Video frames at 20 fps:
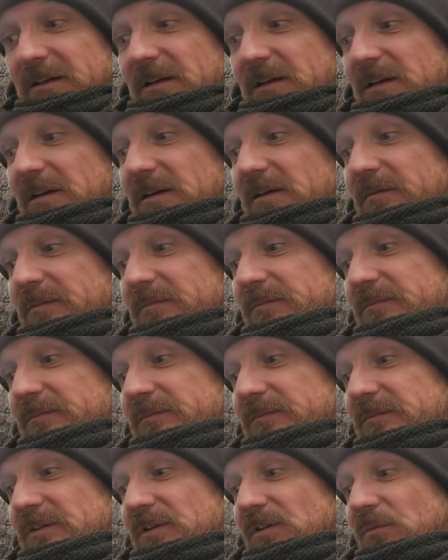
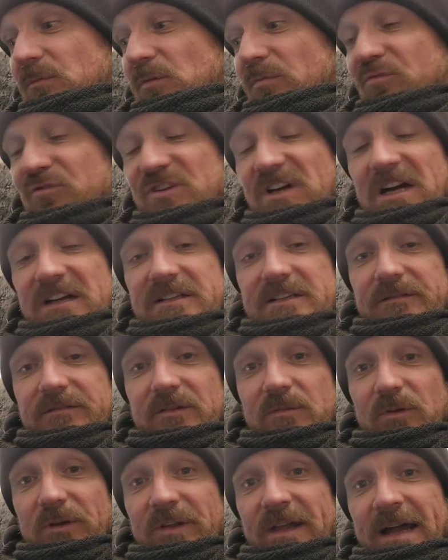um, a lot more productive
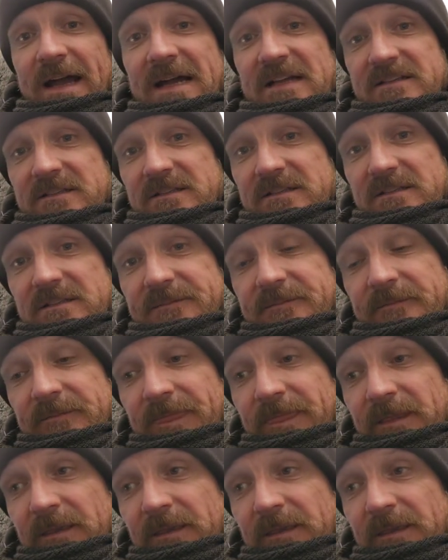than one that hasn't,